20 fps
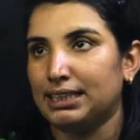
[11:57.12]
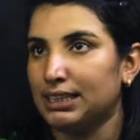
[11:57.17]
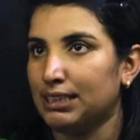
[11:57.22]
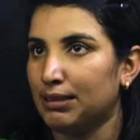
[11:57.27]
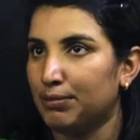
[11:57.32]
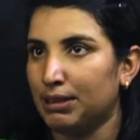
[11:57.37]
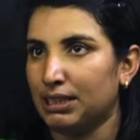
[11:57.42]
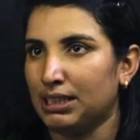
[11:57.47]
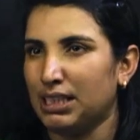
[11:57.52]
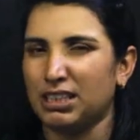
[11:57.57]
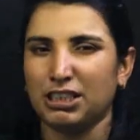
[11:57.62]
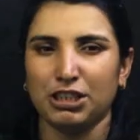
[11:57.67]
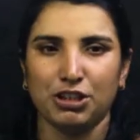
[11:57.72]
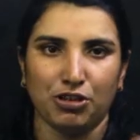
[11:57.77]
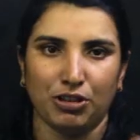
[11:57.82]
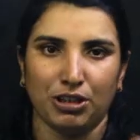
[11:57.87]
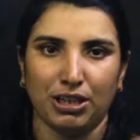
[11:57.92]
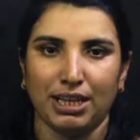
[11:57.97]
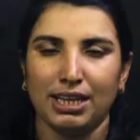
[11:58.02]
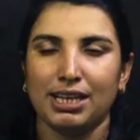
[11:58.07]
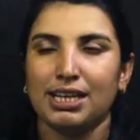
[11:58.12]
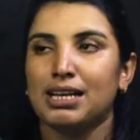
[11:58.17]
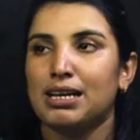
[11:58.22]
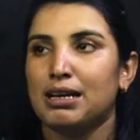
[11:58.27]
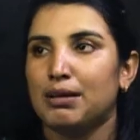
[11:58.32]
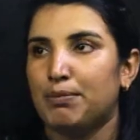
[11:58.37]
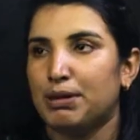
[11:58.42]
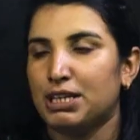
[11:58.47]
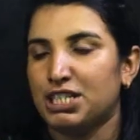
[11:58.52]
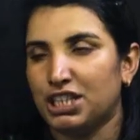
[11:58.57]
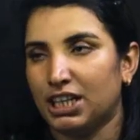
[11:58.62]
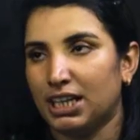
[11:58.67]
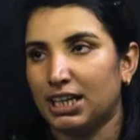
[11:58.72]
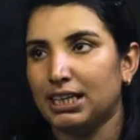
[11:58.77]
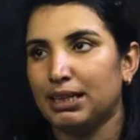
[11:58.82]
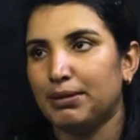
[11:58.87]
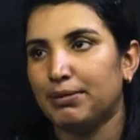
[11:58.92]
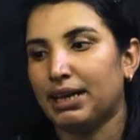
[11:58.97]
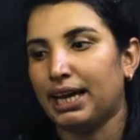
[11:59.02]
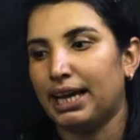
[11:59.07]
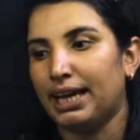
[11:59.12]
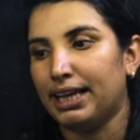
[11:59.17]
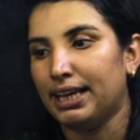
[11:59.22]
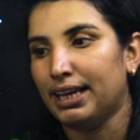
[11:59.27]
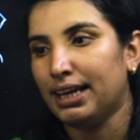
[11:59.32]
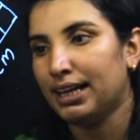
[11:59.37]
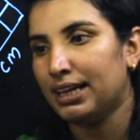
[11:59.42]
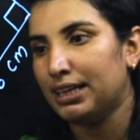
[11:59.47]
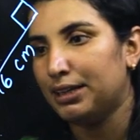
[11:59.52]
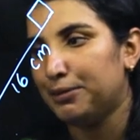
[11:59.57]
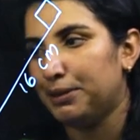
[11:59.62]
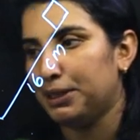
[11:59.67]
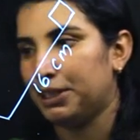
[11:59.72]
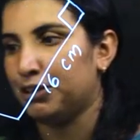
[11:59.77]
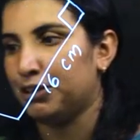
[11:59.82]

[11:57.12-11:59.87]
We have to do the area. What do we